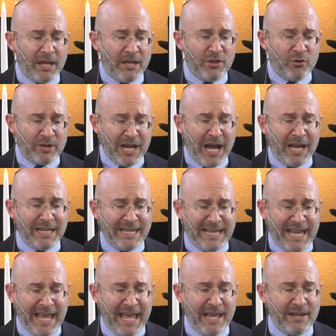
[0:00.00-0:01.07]
you know, God
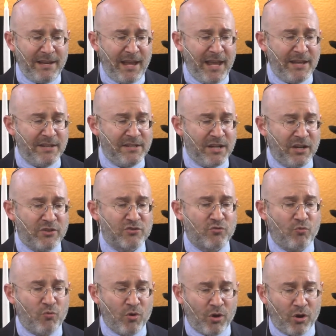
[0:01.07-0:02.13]
can and does
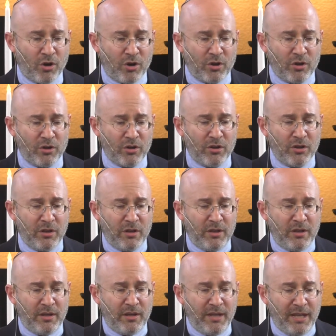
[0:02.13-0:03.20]
work
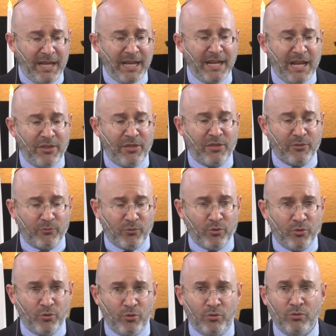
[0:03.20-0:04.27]
in and
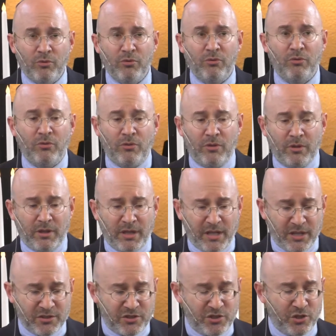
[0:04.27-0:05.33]
through
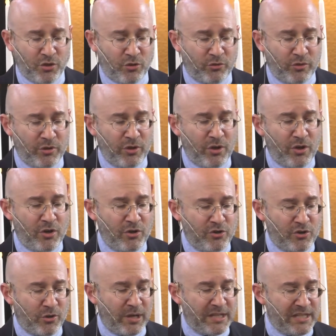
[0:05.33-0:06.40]
his children
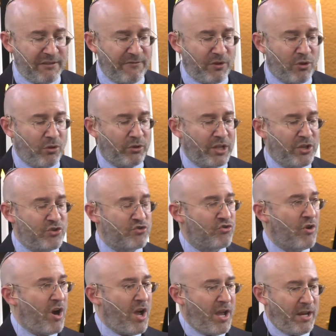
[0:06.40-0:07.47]
during difficult and
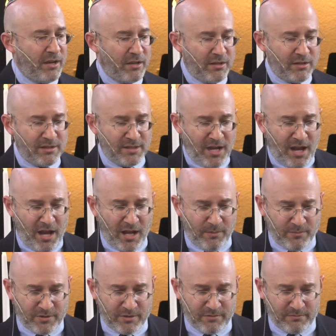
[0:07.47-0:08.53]
trying
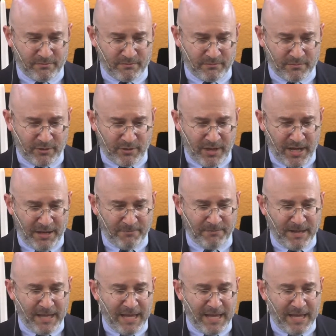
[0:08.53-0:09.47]
times, okay?